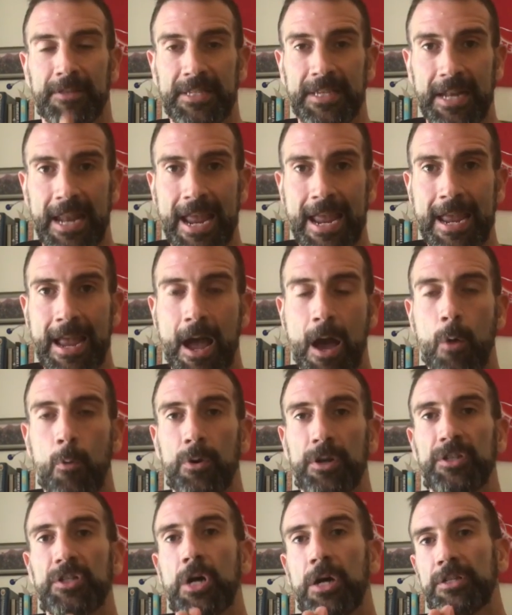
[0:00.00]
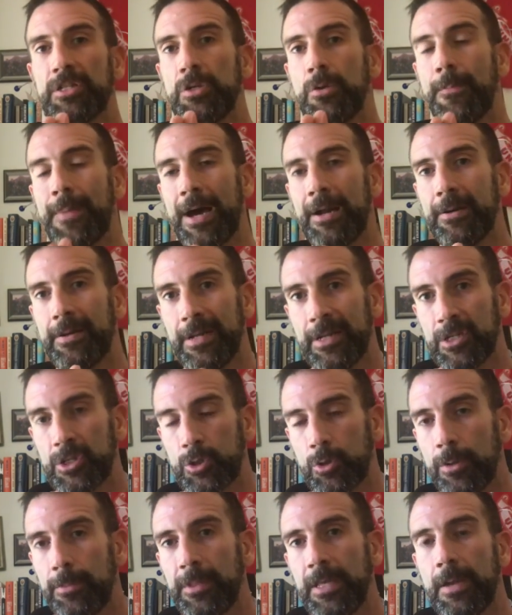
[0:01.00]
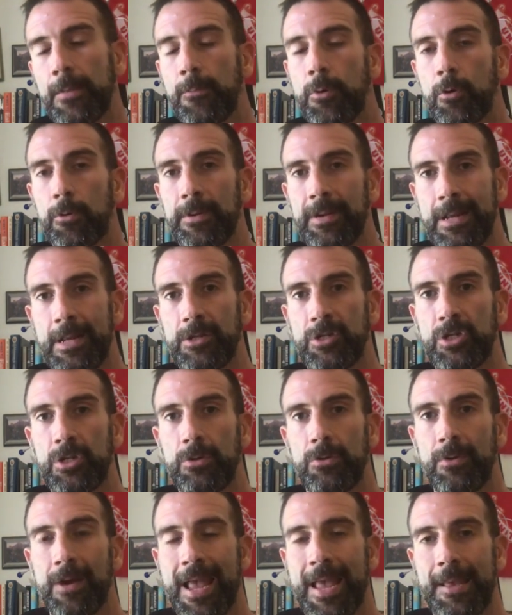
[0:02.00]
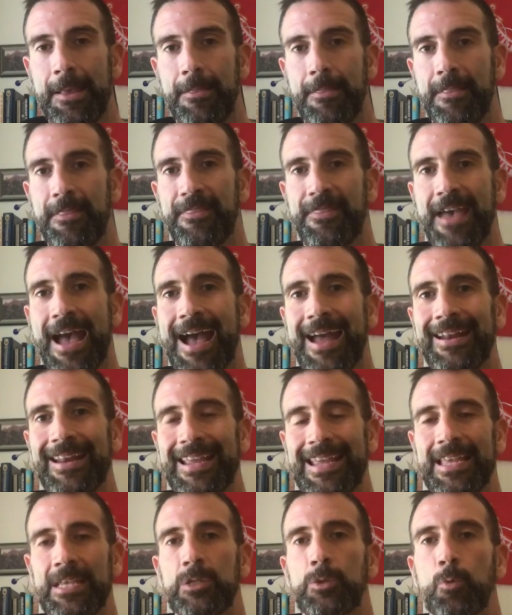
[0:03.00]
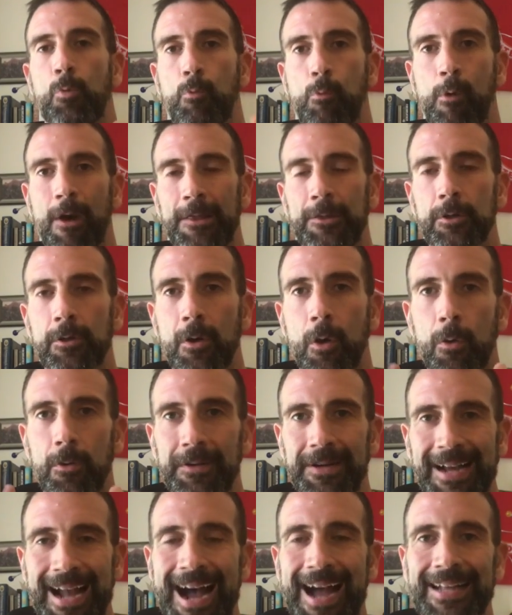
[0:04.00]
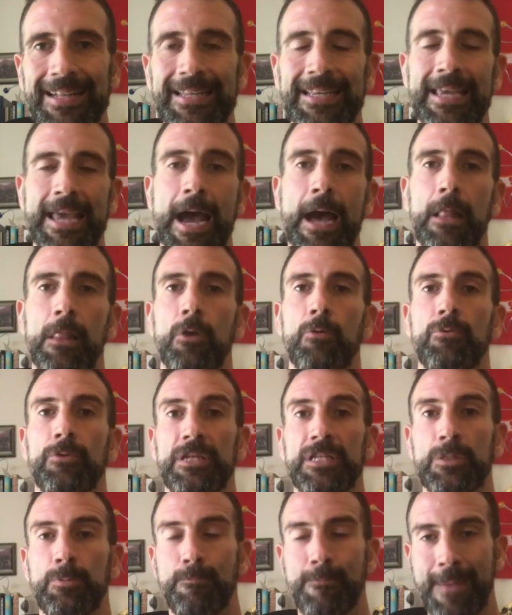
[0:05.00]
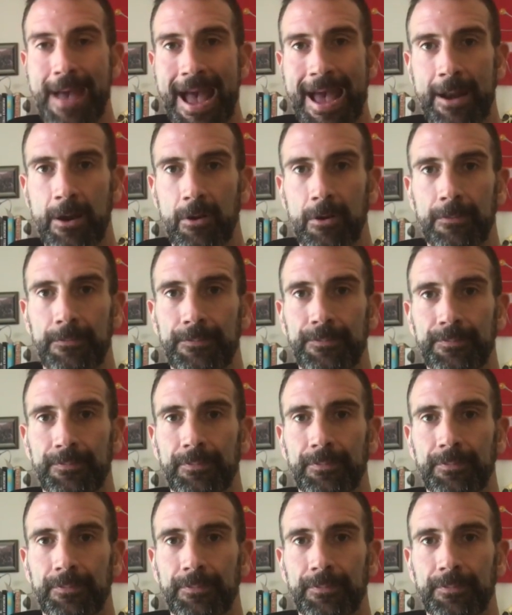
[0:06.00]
Today, I want to talk to you about an extremely important issue, and that is whether or not calories matter.